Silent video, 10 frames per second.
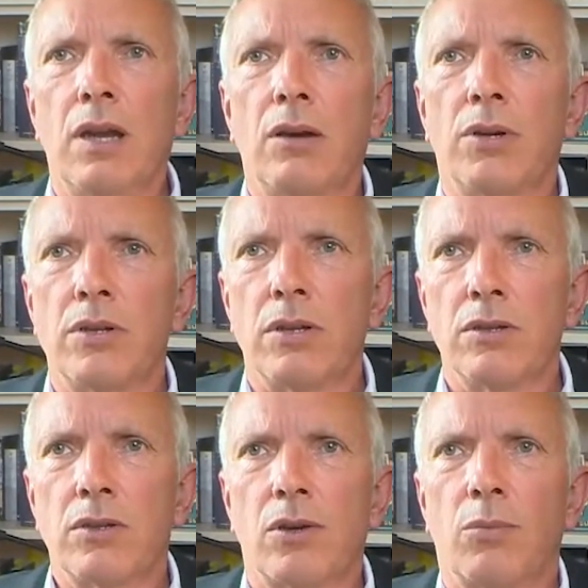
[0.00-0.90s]
No one
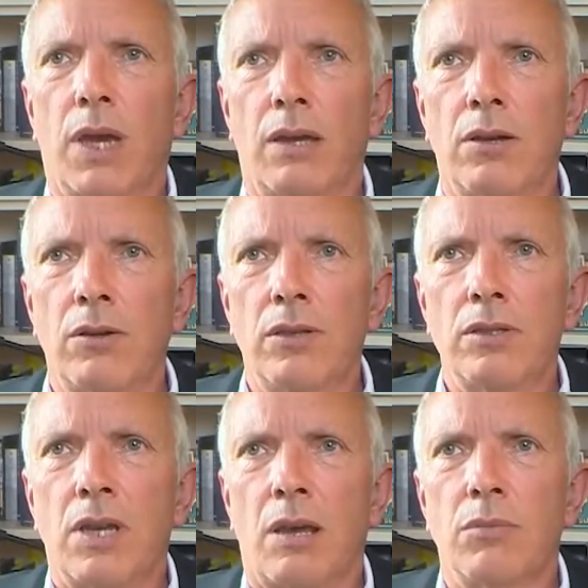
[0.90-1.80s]
has told me how to do
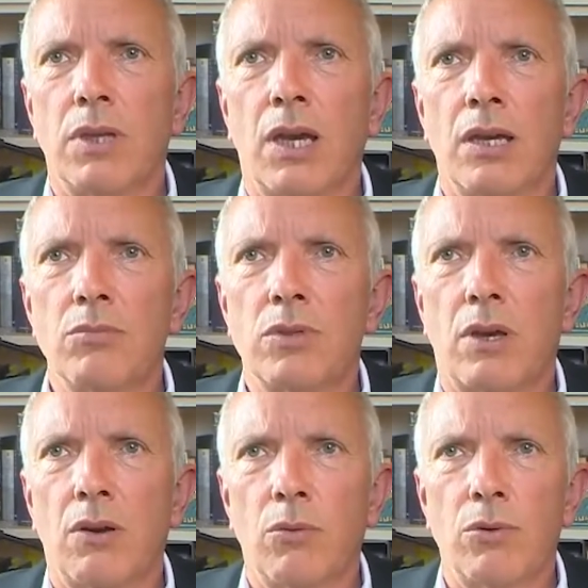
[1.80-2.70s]
this damn thing up,
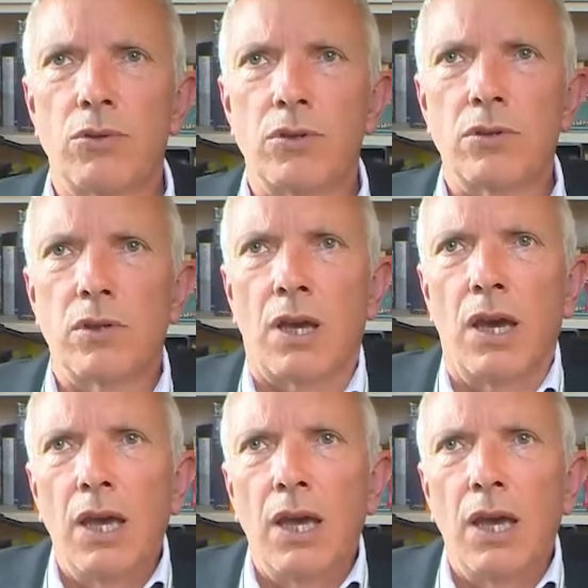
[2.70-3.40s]
so it will just